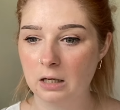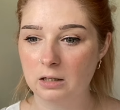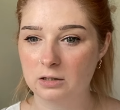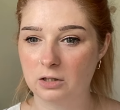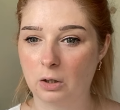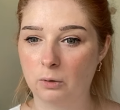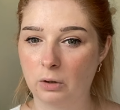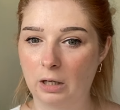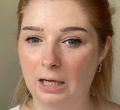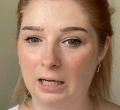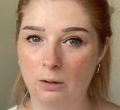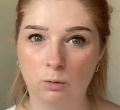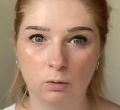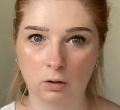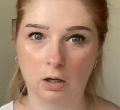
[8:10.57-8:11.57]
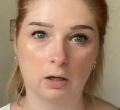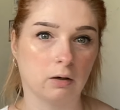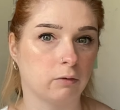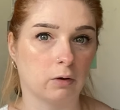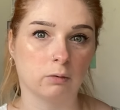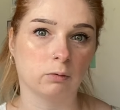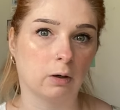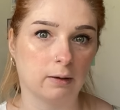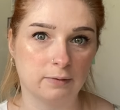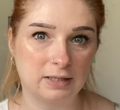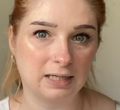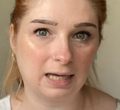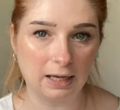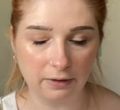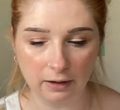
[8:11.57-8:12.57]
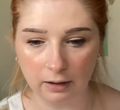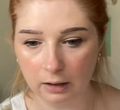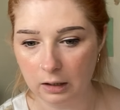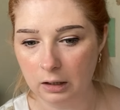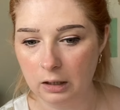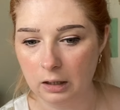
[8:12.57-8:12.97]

so that it all kind of arrives together.